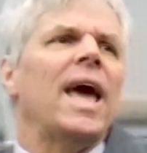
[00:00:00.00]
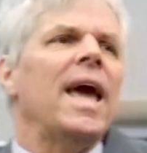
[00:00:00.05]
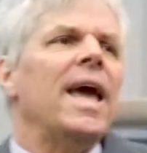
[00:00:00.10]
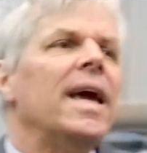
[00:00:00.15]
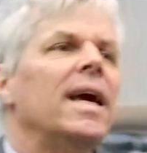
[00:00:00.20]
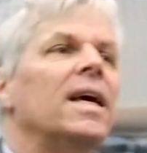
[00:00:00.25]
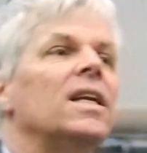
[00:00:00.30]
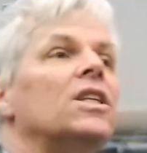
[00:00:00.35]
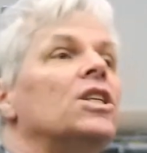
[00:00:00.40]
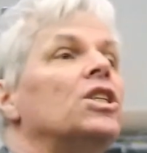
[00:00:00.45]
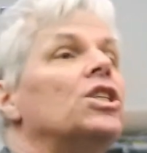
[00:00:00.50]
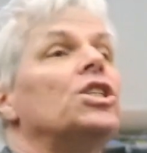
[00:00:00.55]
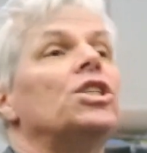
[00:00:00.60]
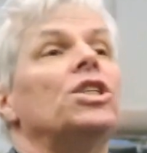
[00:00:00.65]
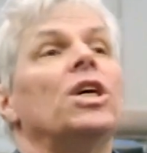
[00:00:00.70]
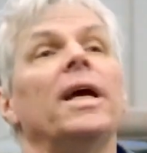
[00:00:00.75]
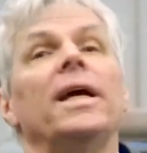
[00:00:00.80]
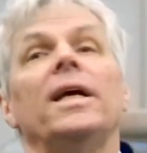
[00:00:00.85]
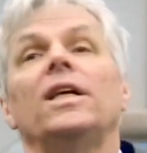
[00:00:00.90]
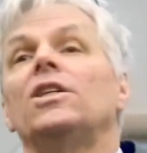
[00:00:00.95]
can't
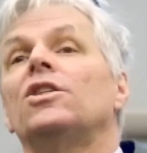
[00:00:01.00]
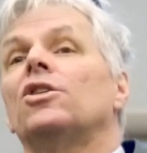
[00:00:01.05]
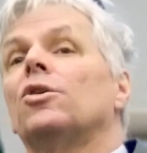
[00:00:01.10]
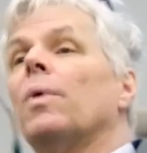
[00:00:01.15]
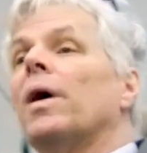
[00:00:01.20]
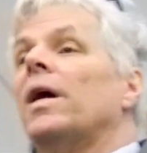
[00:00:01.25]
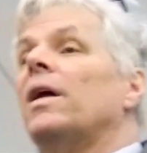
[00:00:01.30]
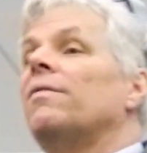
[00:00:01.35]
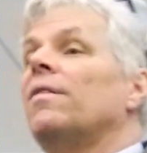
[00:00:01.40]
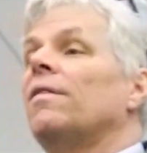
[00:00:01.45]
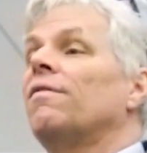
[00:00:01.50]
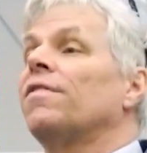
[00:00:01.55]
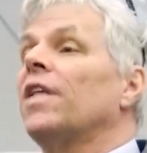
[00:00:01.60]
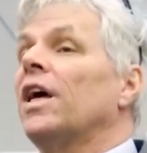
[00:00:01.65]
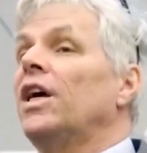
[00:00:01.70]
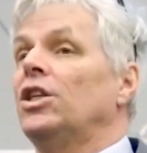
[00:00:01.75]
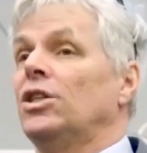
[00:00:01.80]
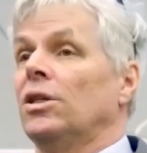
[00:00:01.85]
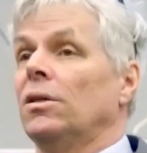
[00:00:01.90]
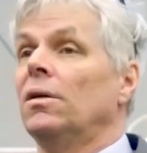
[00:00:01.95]
change the rate of
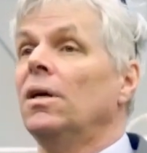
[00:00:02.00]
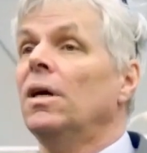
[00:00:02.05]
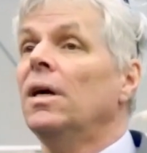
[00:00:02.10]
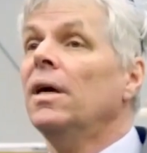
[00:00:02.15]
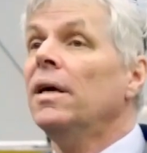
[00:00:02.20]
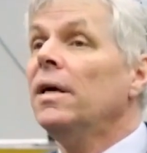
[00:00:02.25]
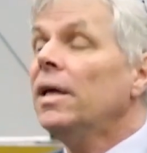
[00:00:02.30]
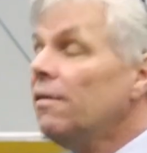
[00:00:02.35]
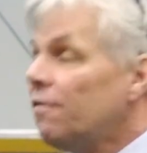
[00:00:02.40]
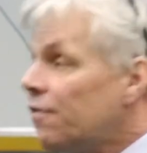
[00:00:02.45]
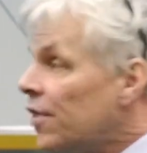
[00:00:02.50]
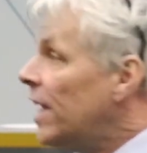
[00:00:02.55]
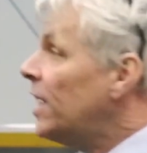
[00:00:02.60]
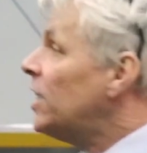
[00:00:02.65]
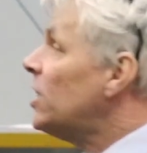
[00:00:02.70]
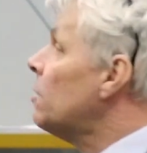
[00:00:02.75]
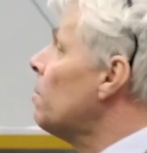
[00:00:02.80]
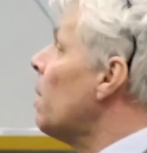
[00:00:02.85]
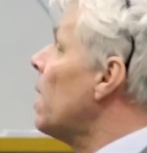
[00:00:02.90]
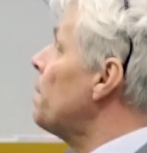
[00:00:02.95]
inflation.
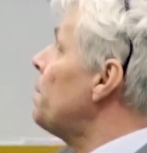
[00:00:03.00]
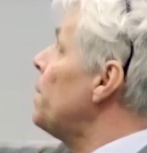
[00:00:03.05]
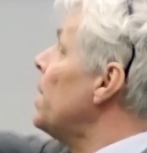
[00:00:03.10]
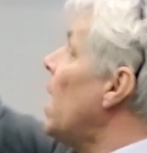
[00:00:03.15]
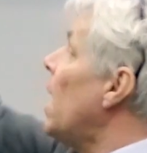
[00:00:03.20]
Inflation might be